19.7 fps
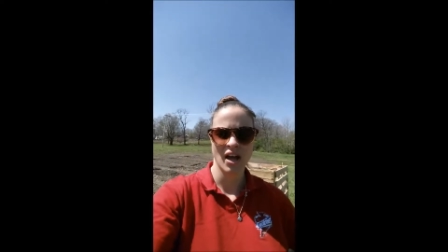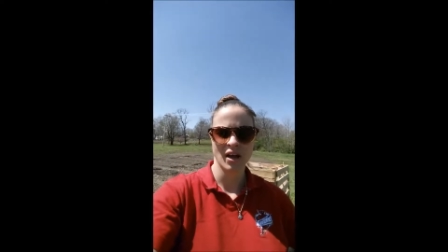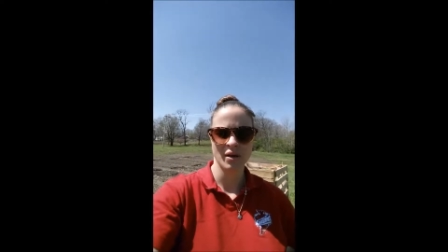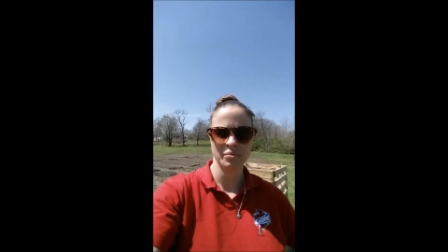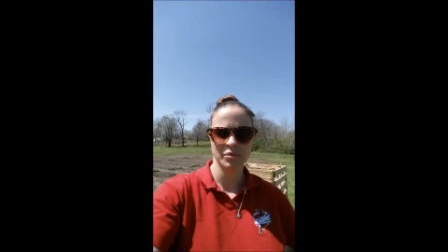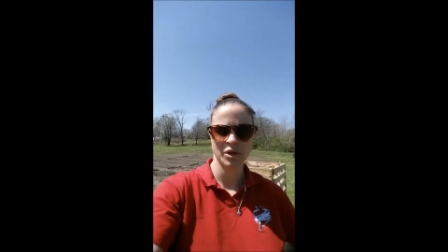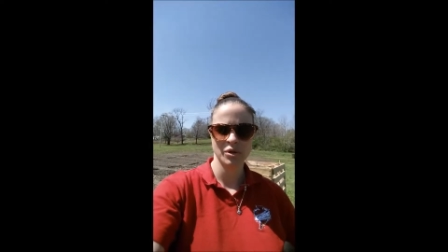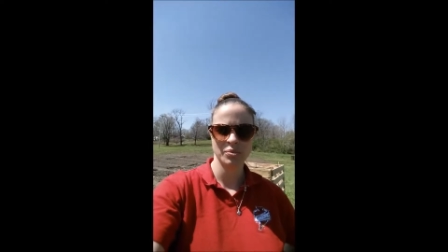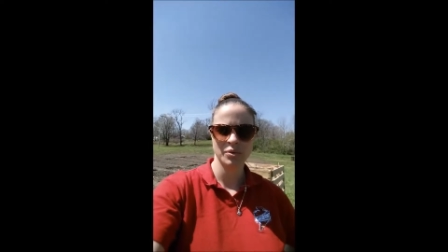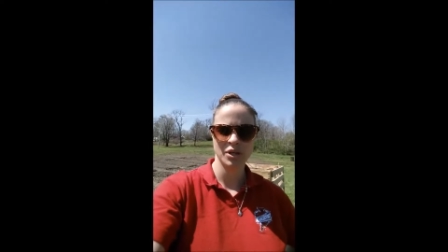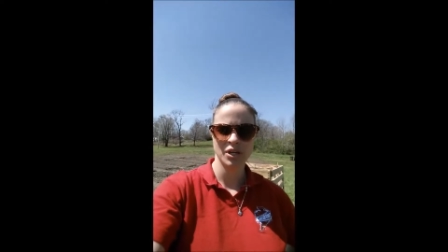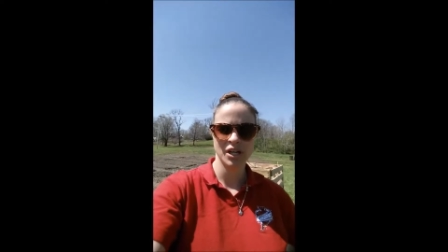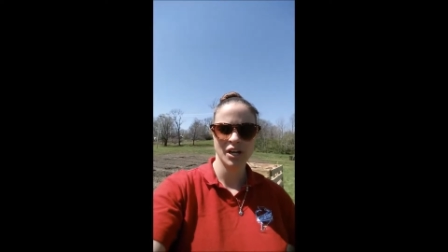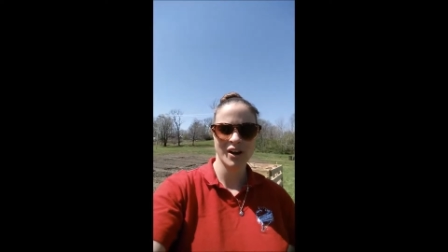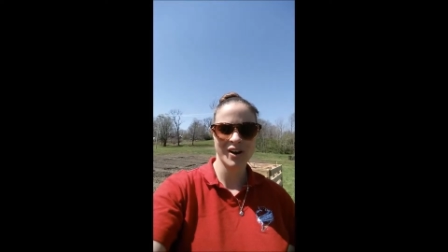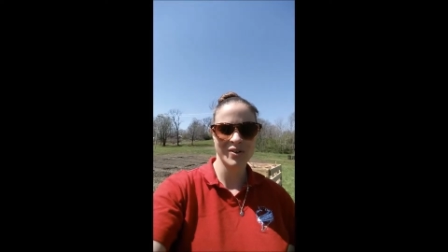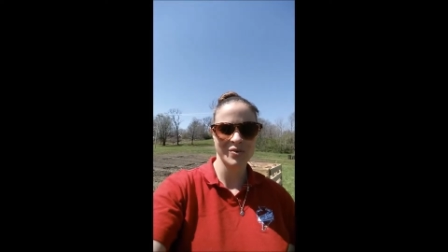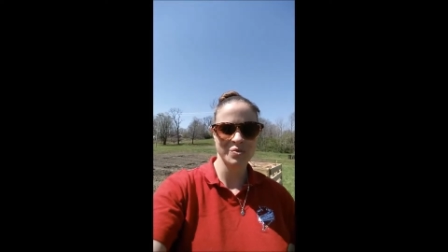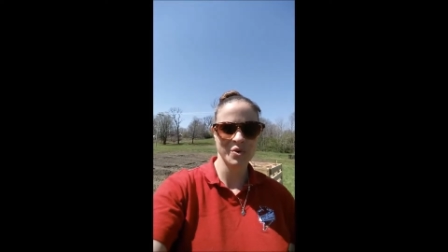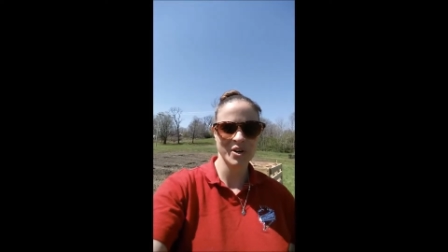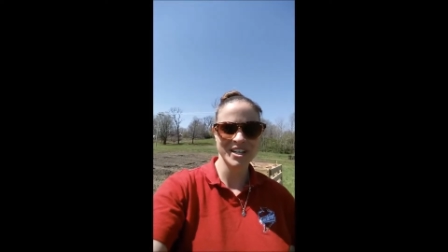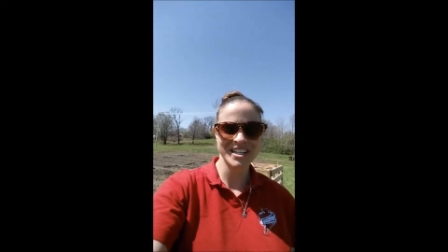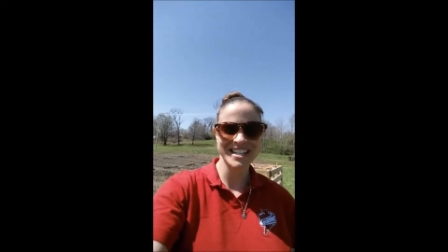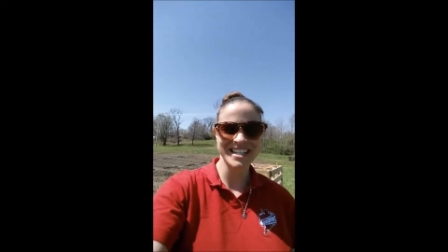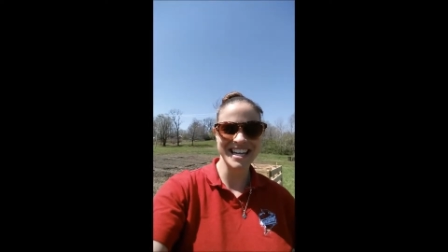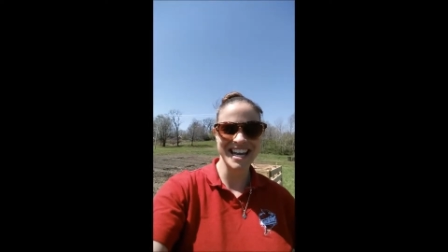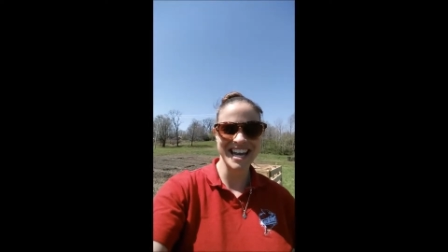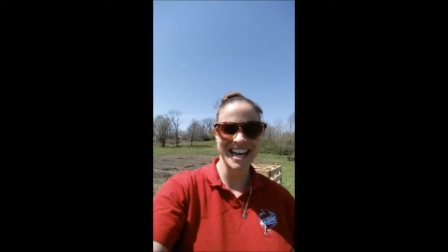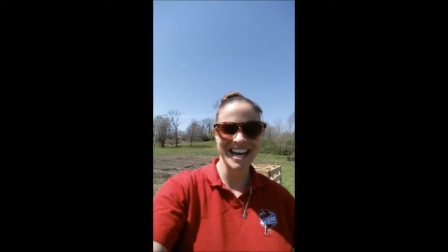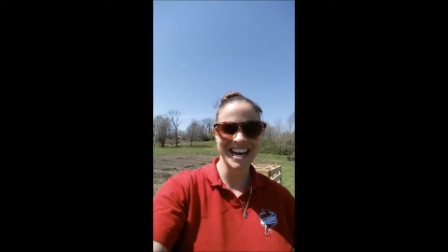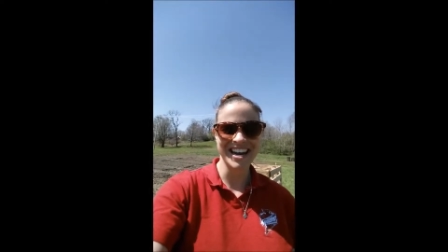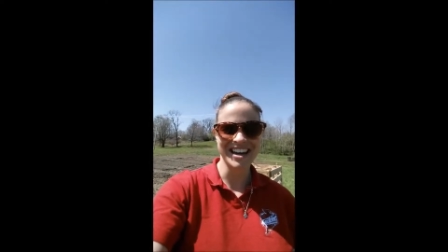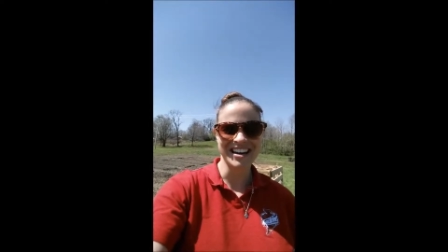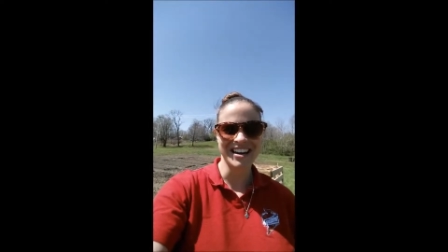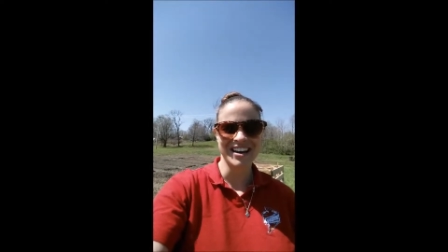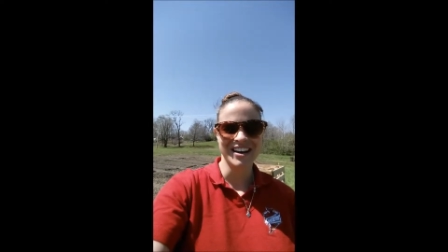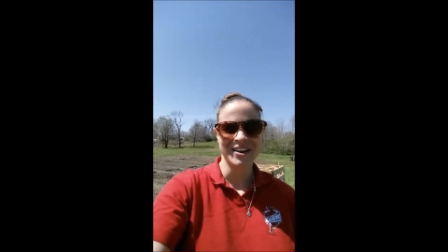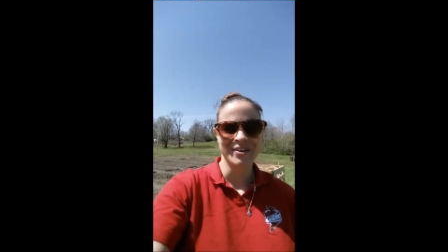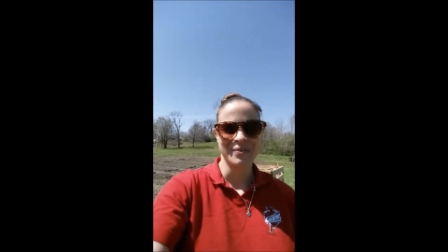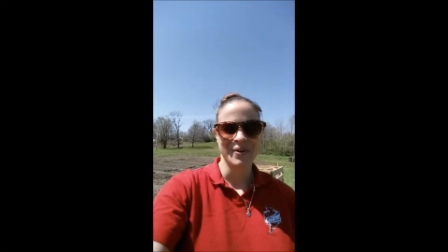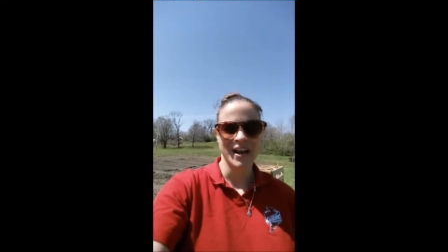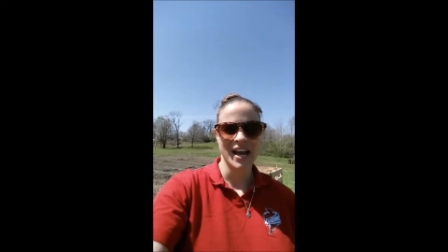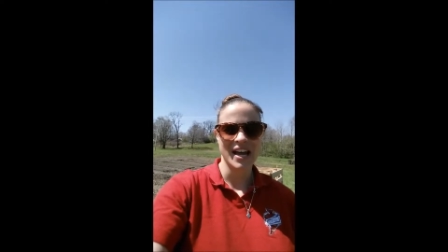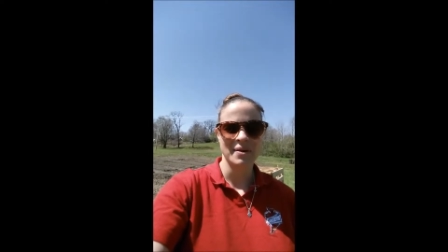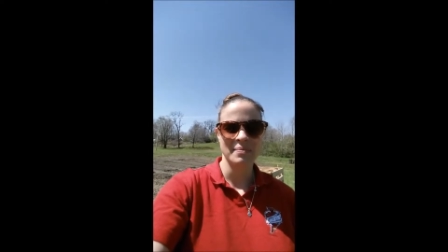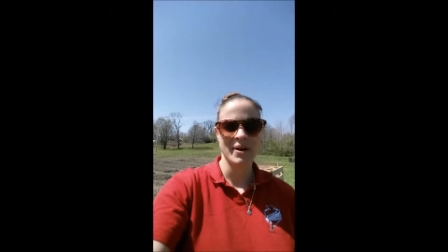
um, community garden work day. We